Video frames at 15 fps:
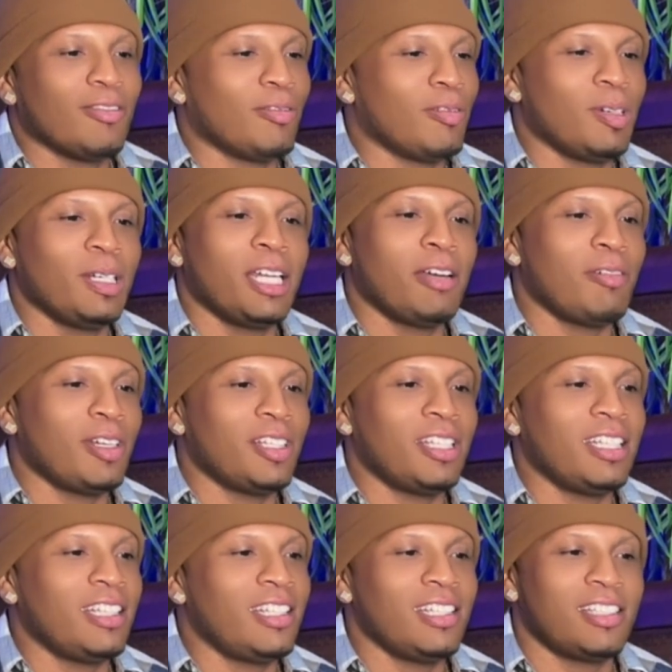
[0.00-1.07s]
we never
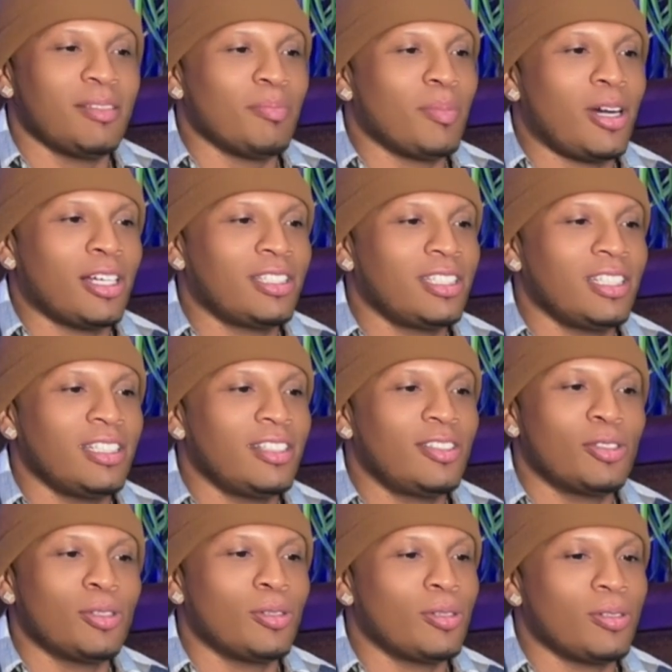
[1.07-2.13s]
did this in boxing,
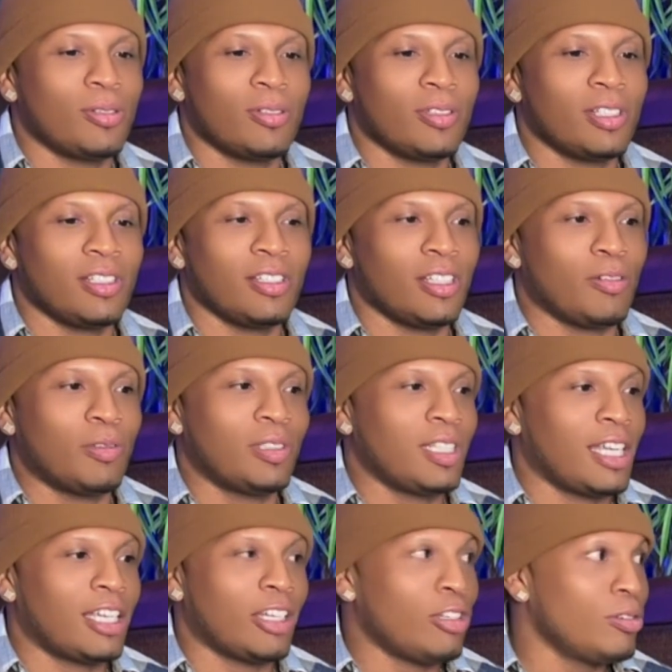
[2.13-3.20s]
so it was
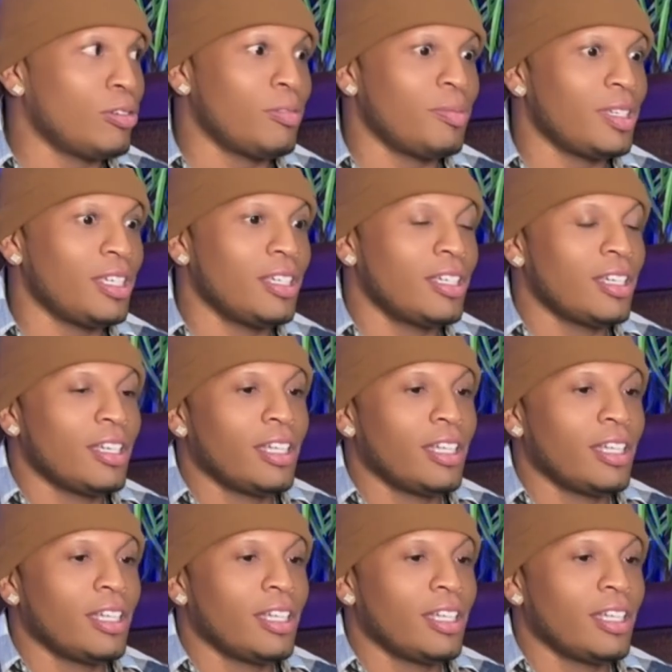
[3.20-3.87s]
like new to me.